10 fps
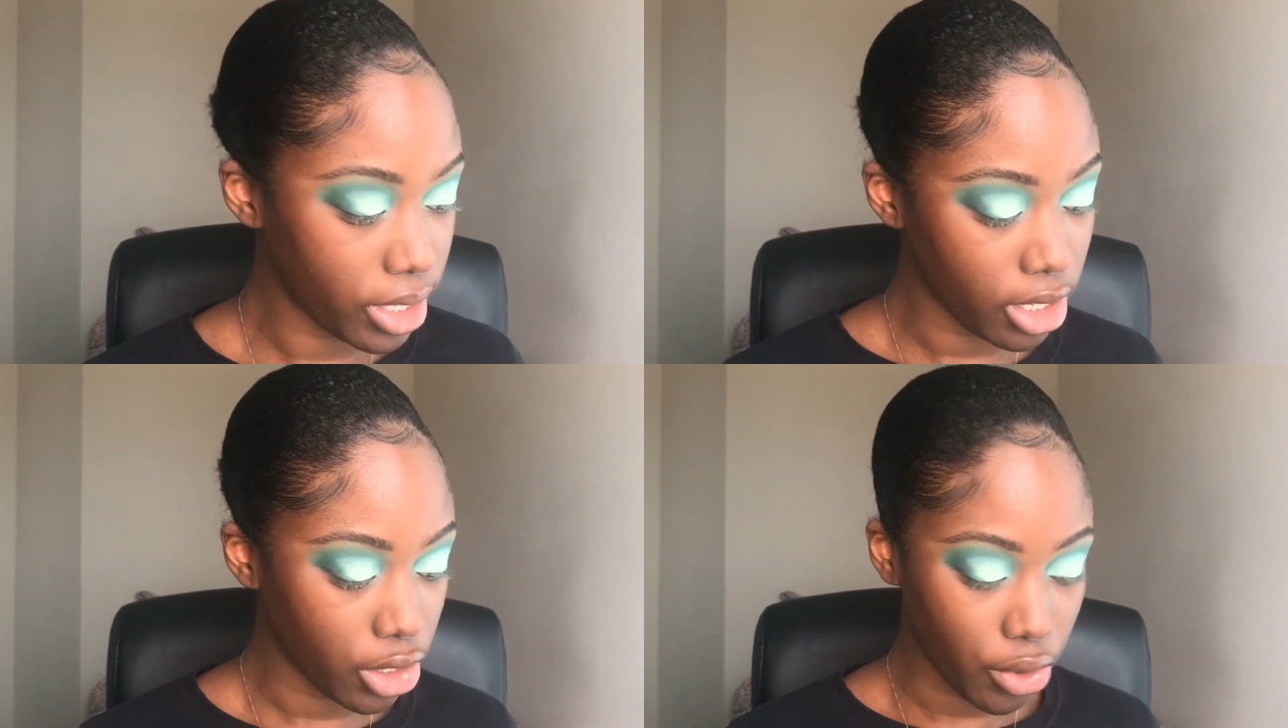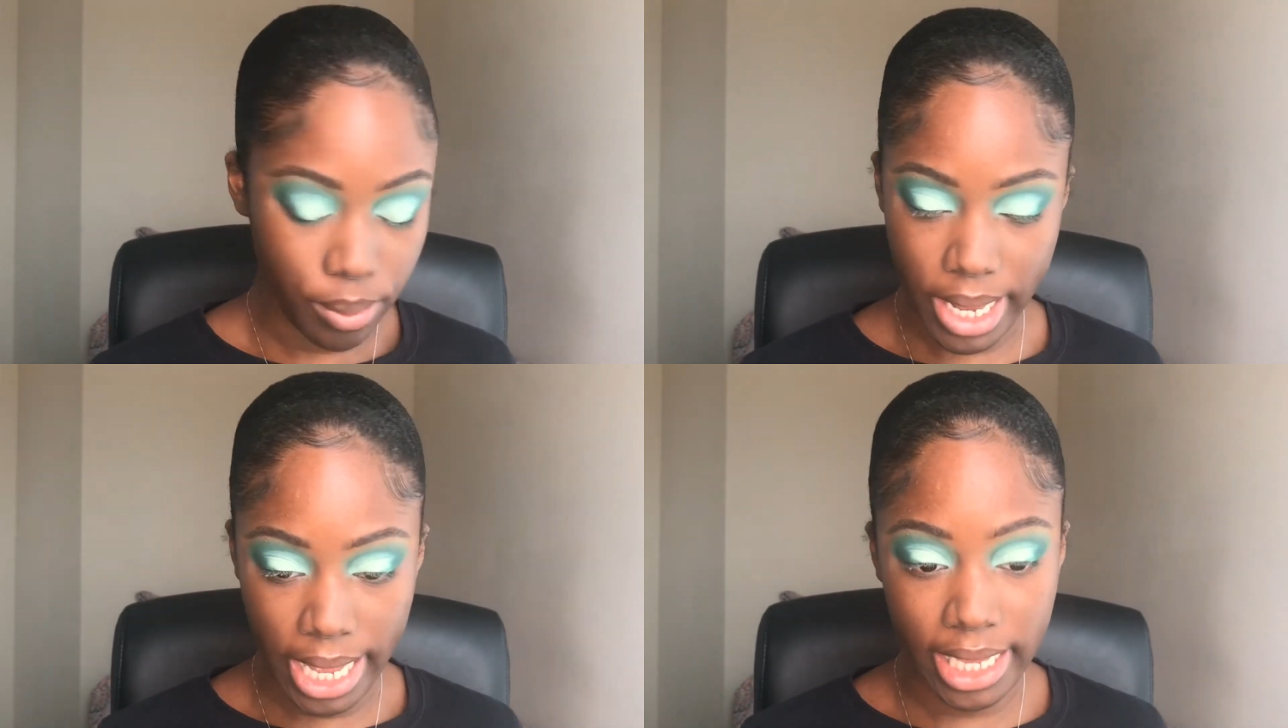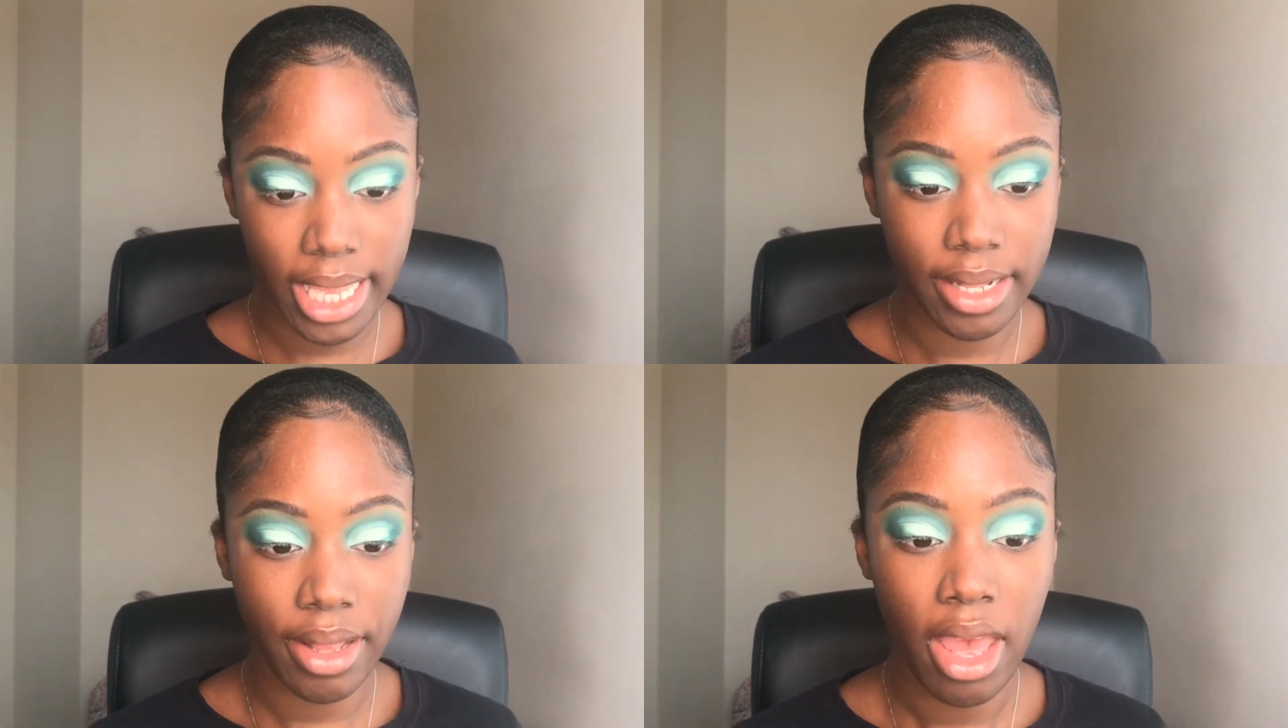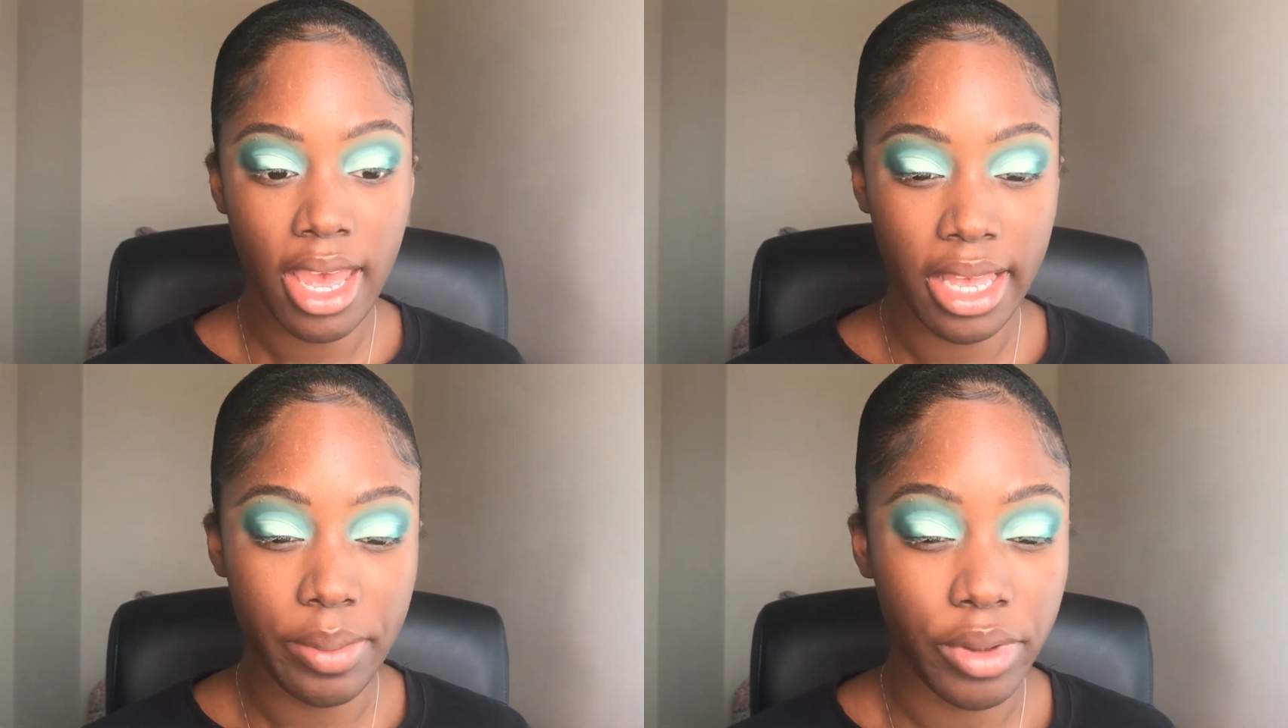We can go back
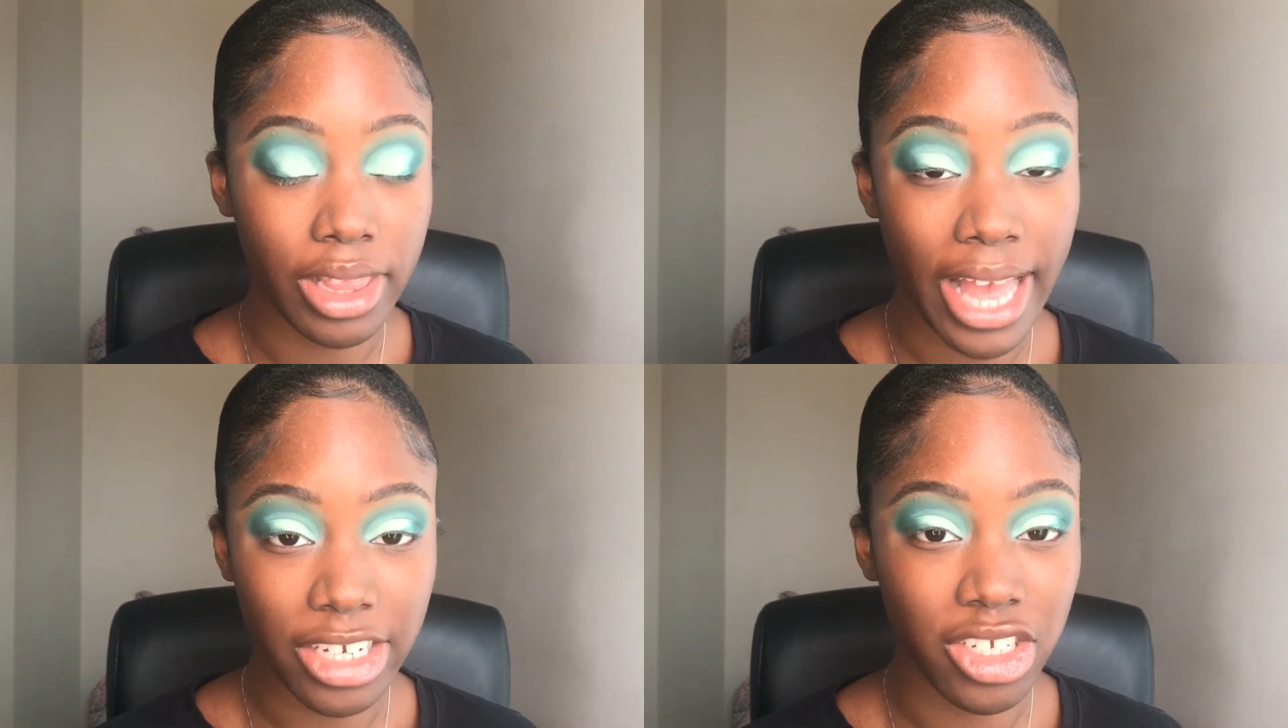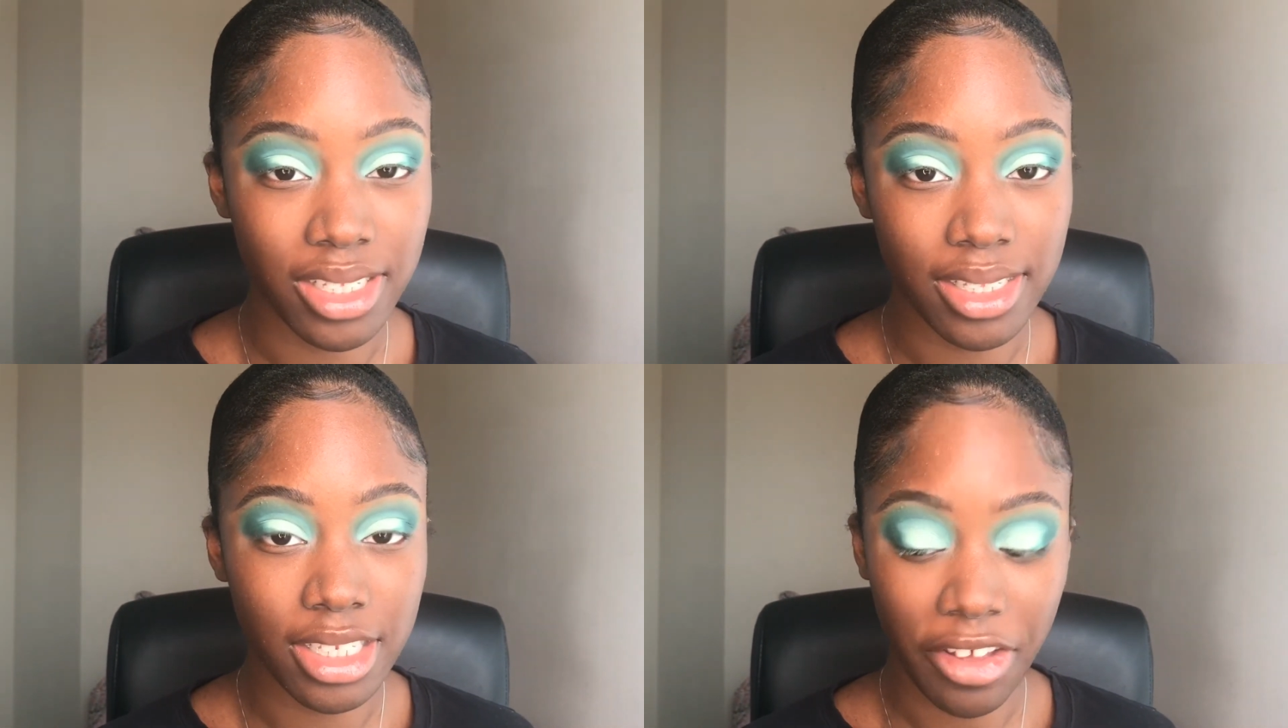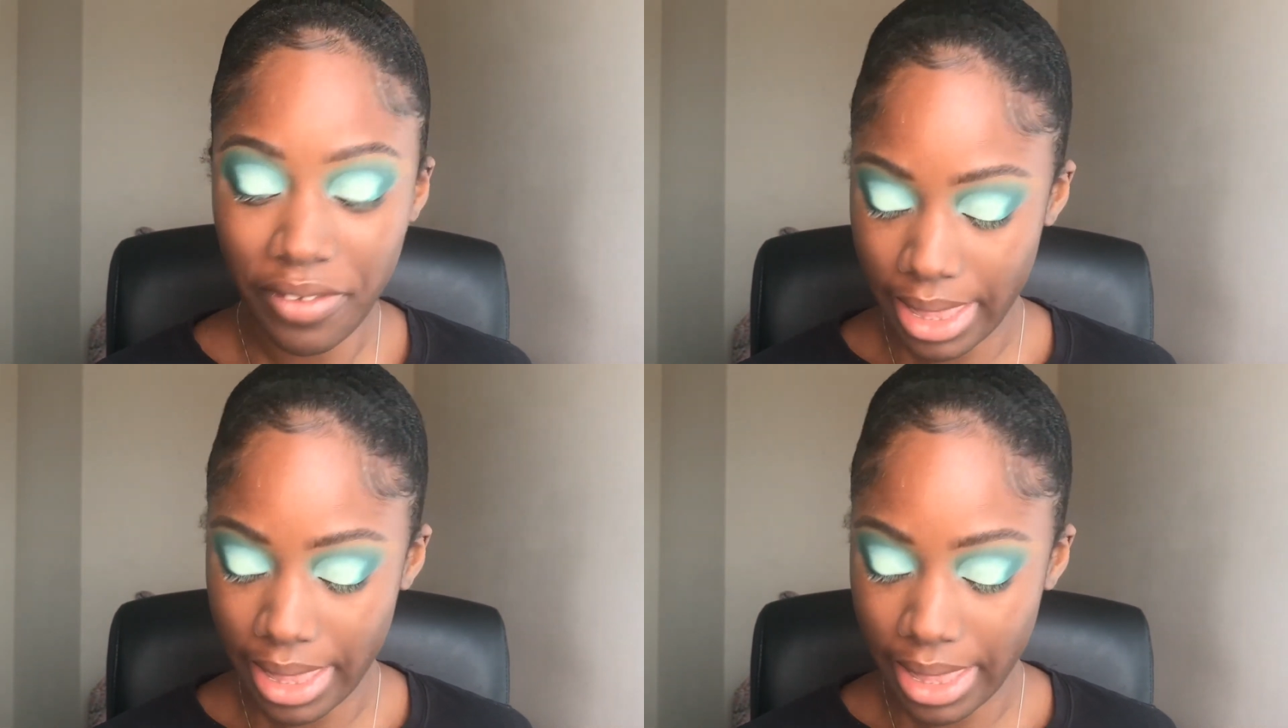remove lashes and stuff